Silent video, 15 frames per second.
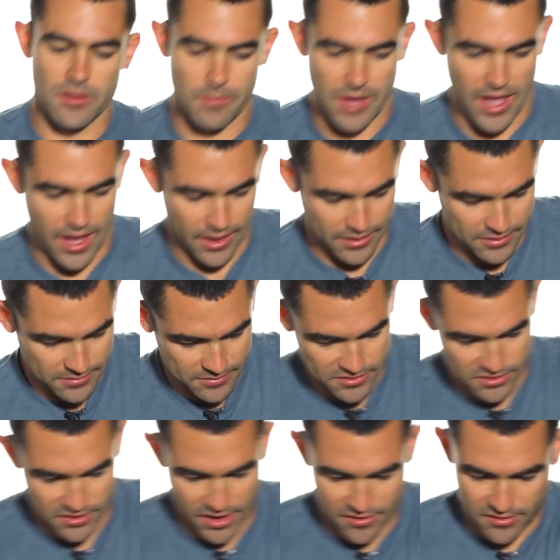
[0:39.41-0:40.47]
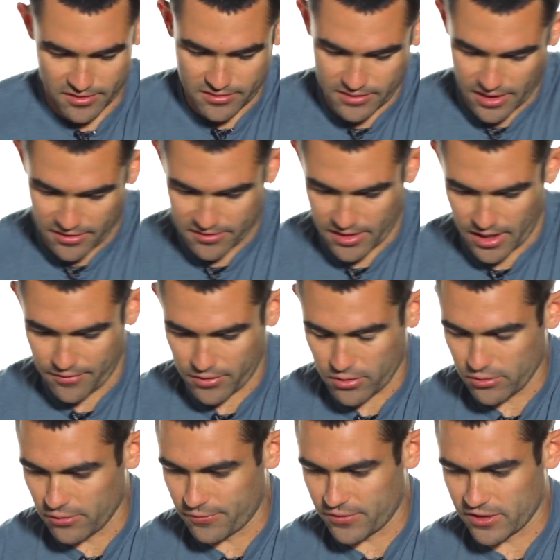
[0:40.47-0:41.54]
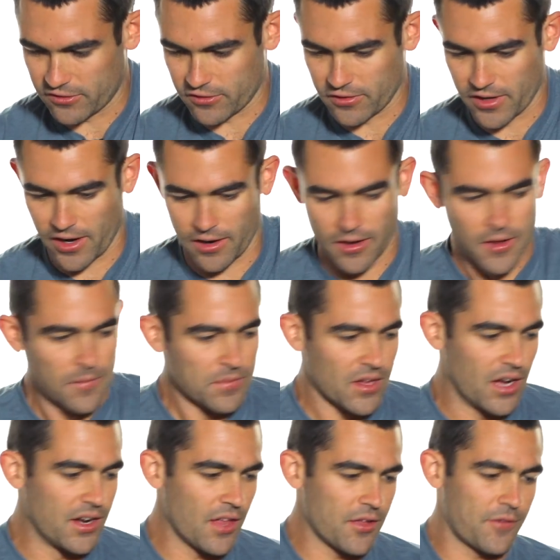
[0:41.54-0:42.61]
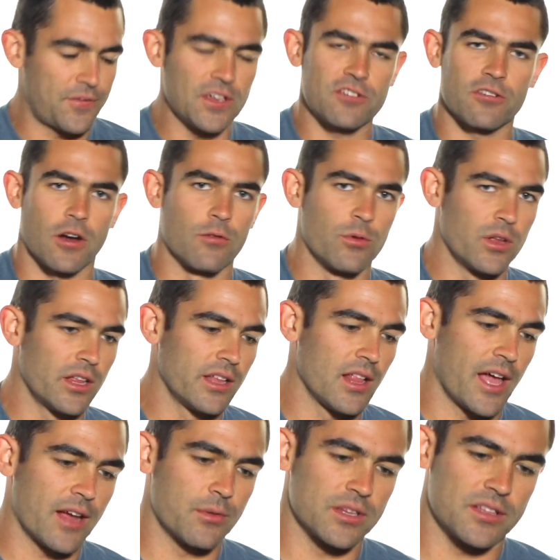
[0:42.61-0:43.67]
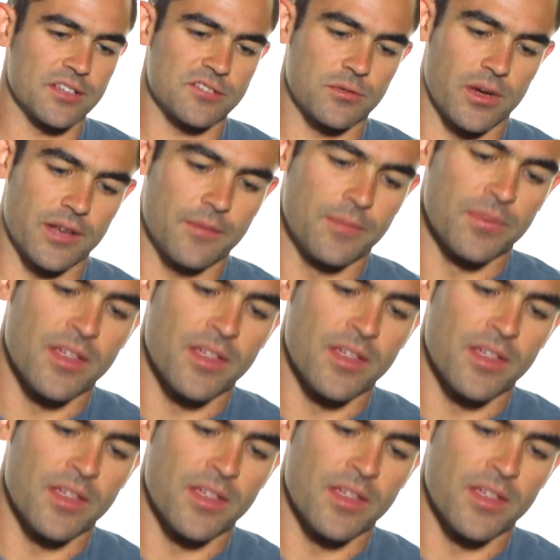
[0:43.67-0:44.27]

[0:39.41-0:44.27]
of the bag. So that's, that's kind of a cool feature there. Another feature I really like with this one